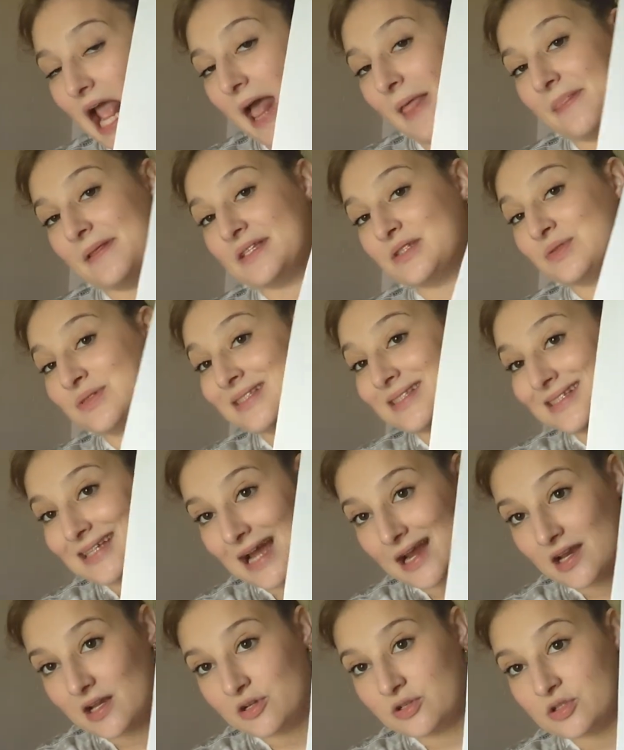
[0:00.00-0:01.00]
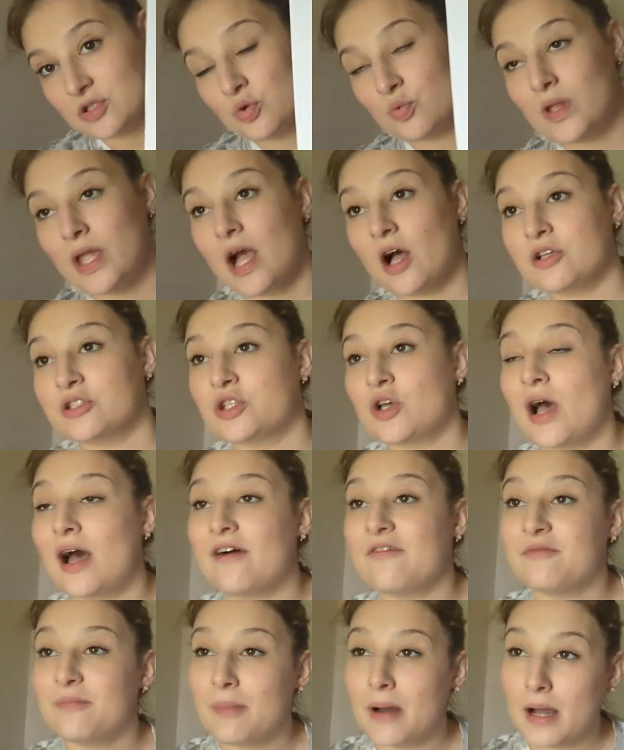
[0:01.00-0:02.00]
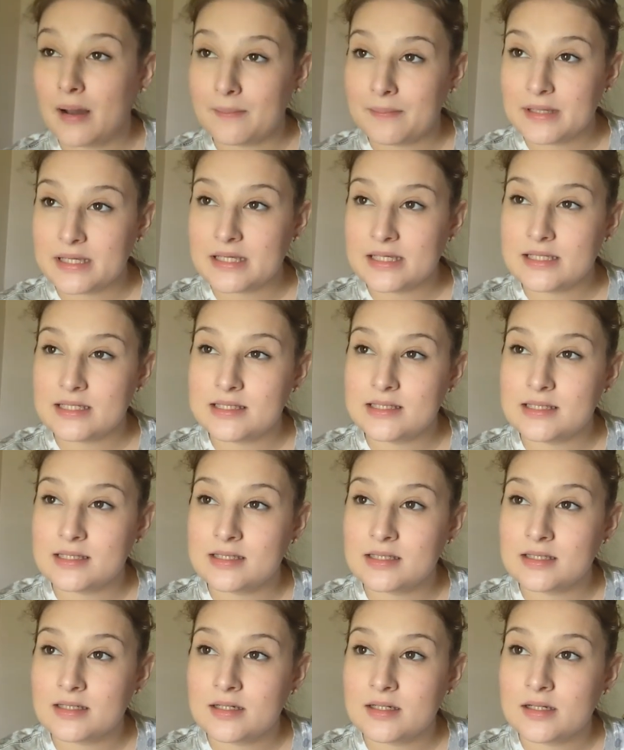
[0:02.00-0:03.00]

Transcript: And this one's dinos. We also have puppies